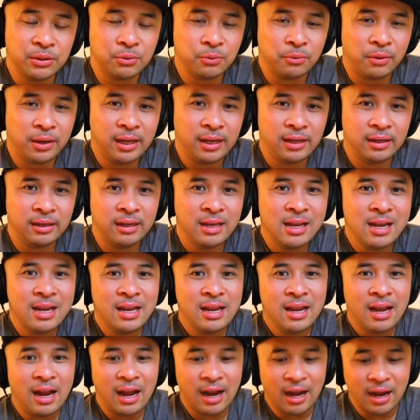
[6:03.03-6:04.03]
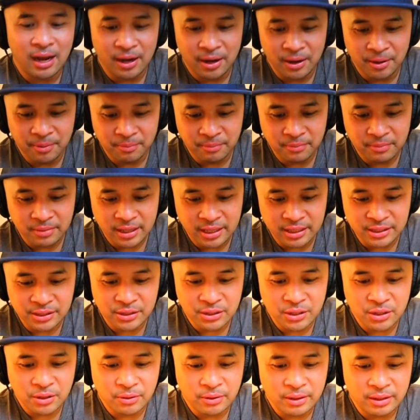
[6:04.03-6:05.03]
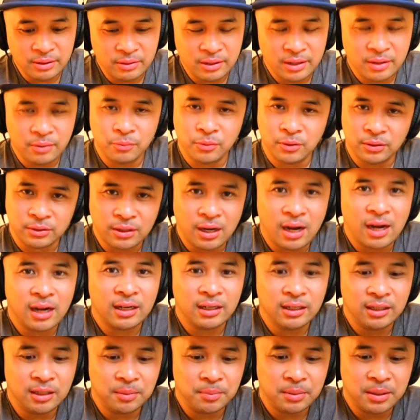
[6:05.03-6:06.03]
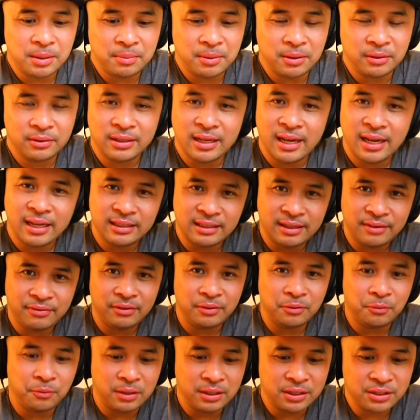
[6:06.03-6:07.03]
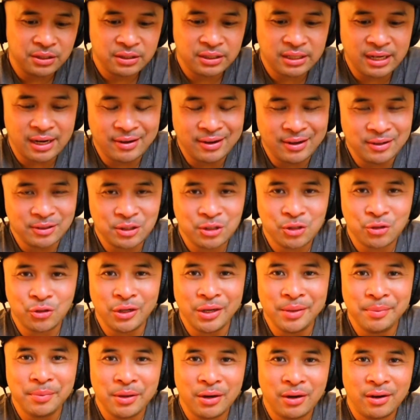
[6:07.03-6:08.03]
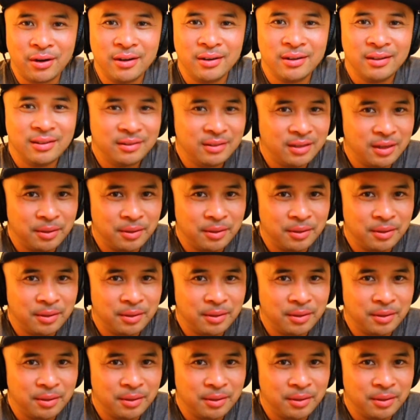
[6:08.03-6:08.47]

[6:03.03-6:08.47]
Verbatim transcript: as well. And we'll talk a little bit about that. Definitely want to shout out StreamYard.